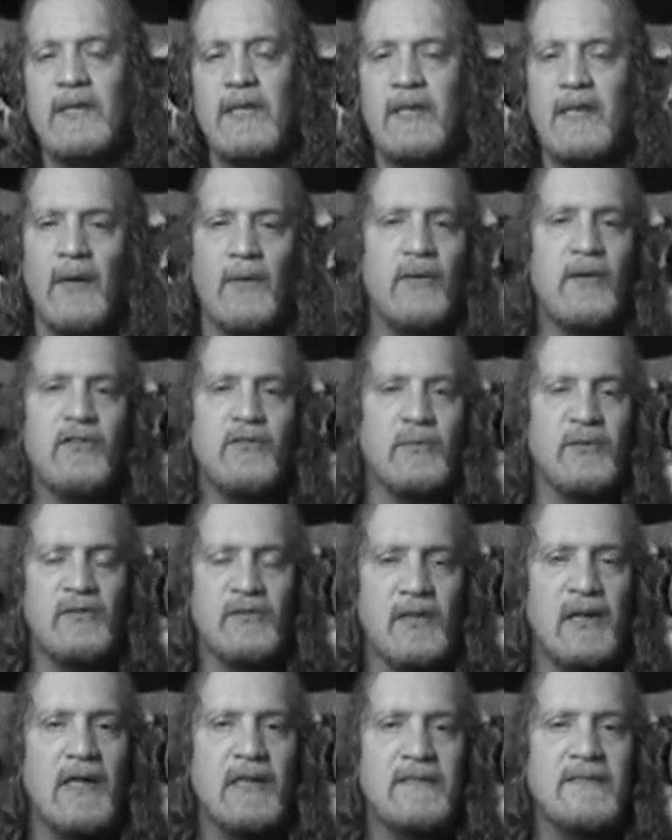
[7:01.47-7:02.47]
hilarious
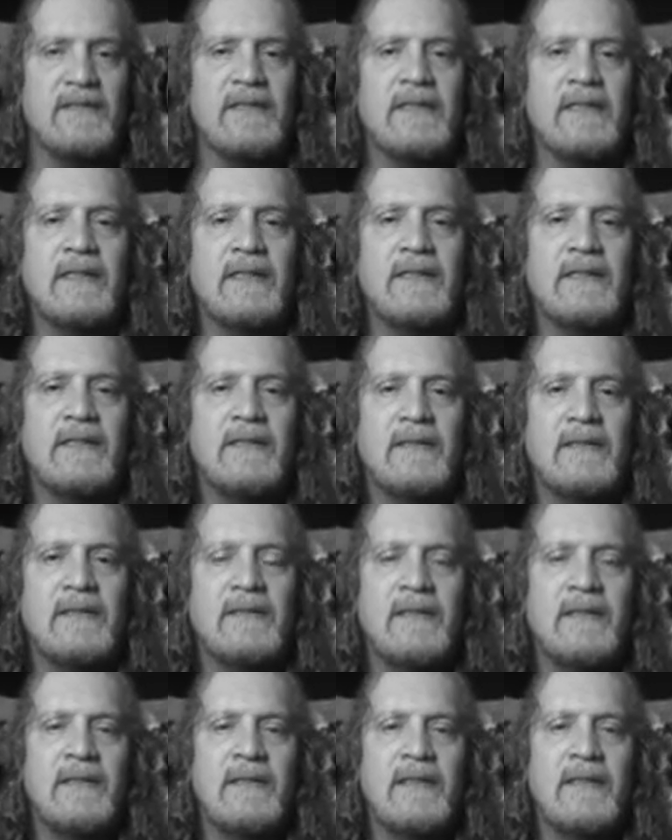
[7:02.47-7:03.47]
results.
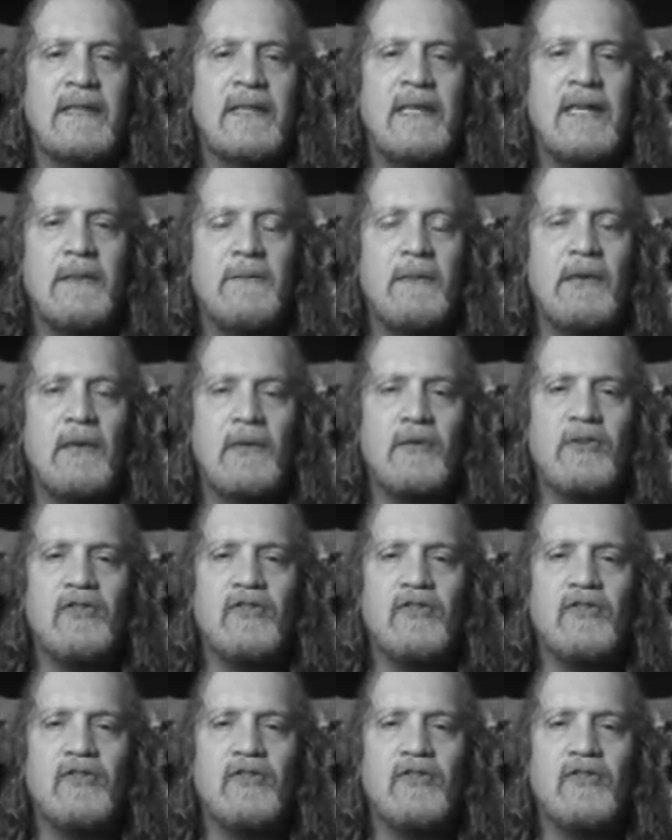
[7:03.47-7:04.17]
He appeared in